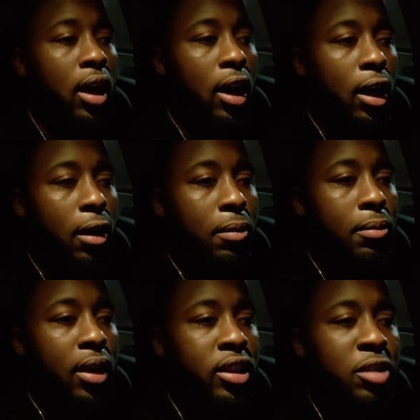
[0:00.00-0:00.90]

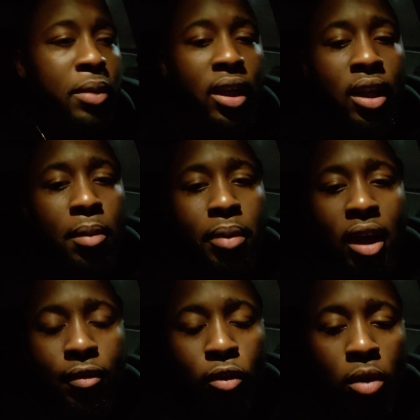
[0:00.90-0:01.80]
and just being that
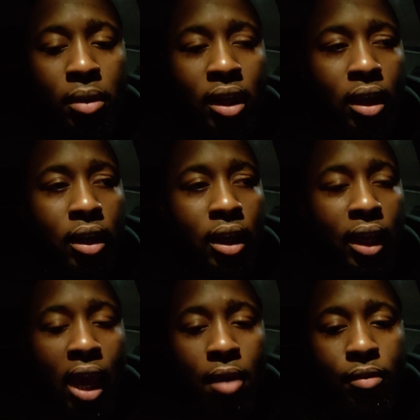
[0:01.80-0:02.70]
platform and
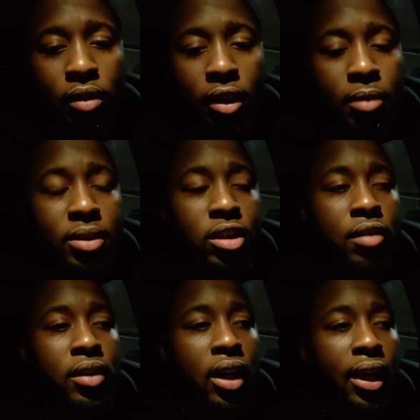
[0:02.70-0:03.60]
that gap for them and
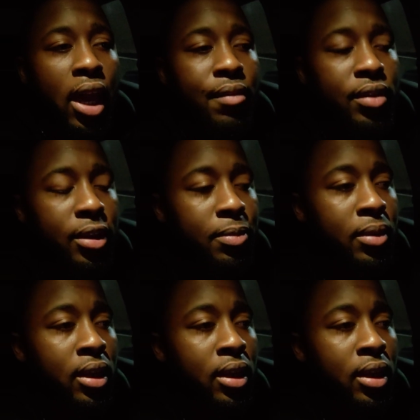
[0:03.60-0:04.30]
serving in that gap for them.